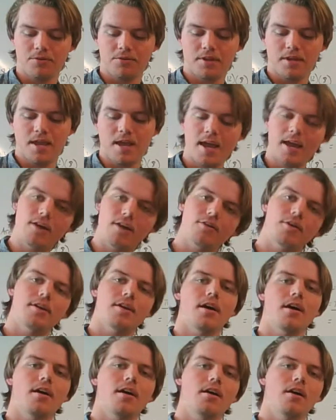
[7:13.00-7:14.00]
the
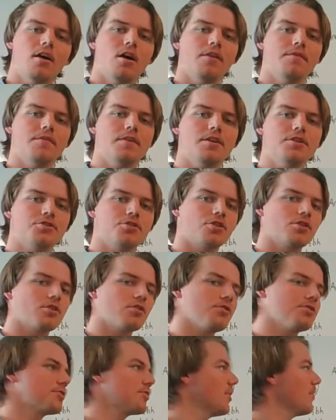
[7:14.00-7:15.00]
area of each
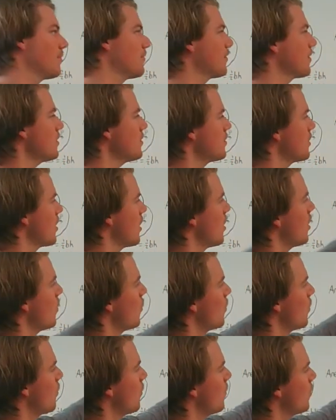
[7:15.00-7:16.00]
circle. So first,
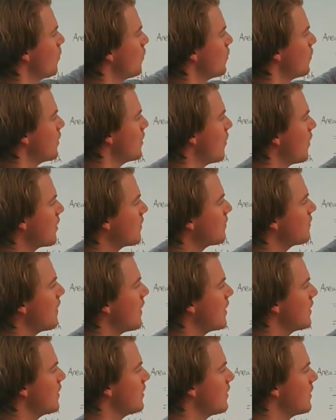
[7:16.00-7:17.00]
we want to
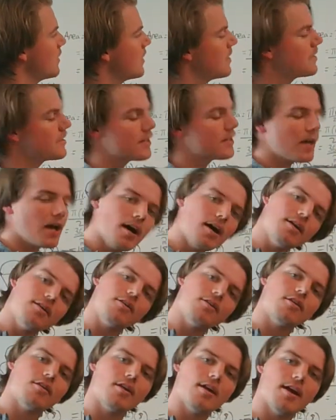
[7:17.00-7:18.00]
find the
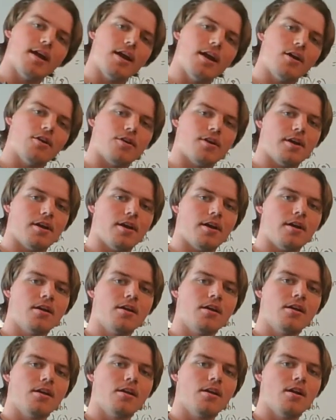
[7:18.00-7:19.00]
entire area
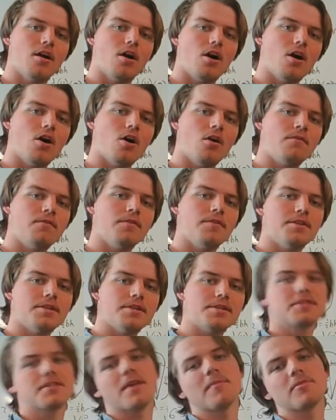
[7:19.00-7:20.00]
of
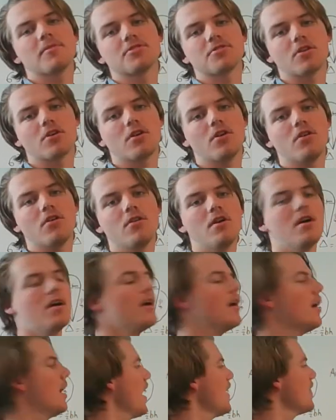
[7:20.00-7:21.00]
this semicircle,
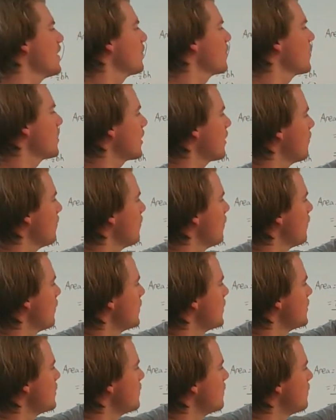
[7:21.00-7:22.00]
and then we
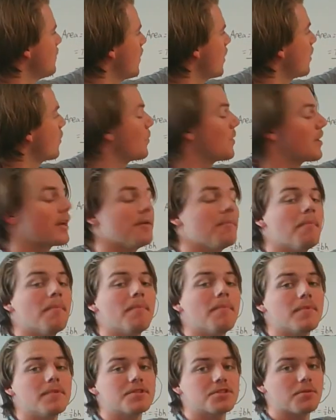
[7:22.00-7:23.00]
can
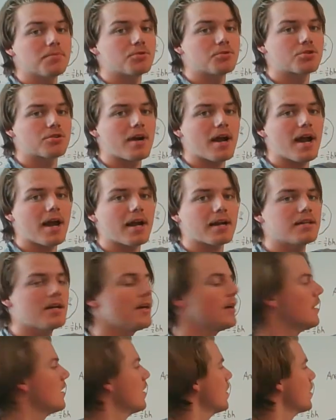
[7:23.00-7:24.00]
subtract
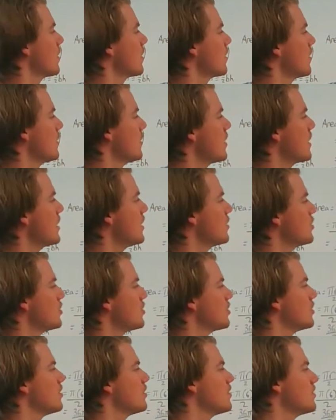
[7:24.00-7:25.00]

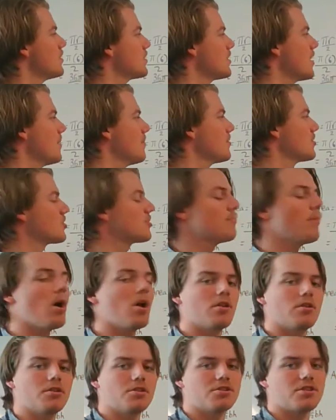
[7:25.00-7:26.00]
each
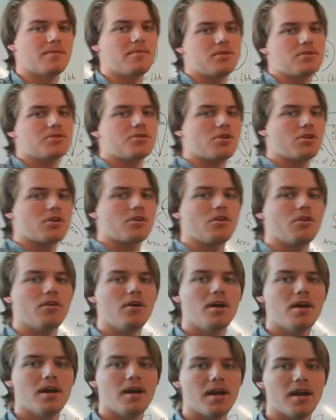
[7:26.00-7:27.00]
smaller semicircle
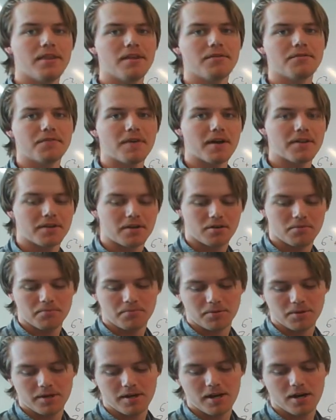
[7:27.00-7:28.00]
and find the
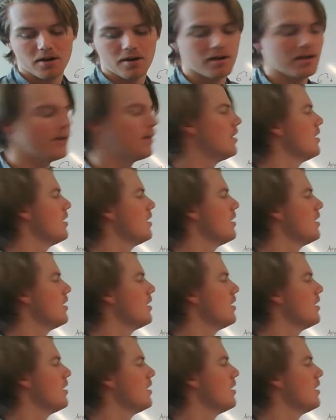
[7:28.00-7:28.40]
complete area.